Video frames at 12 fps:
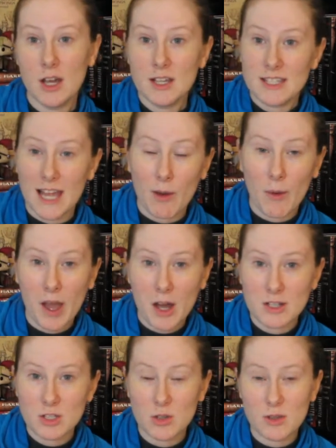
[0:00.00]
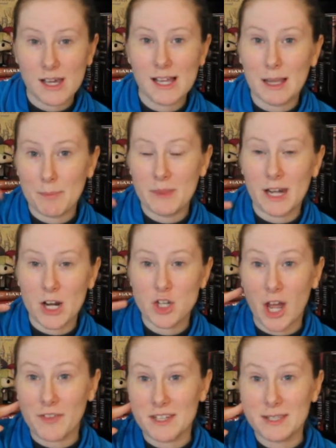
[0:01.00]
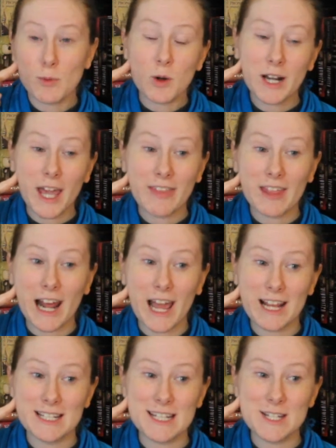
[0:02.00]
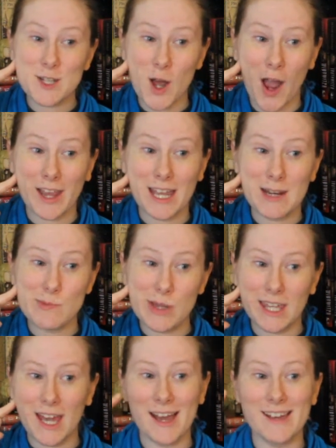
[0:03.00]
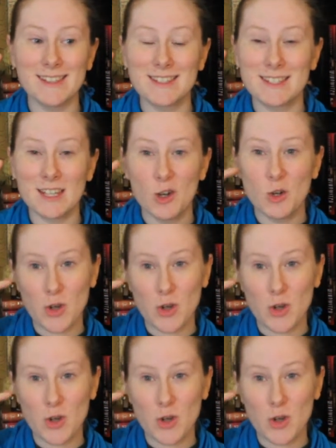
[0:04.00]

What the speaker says: segue on to the clip that I shot this morning that I didn't talk in because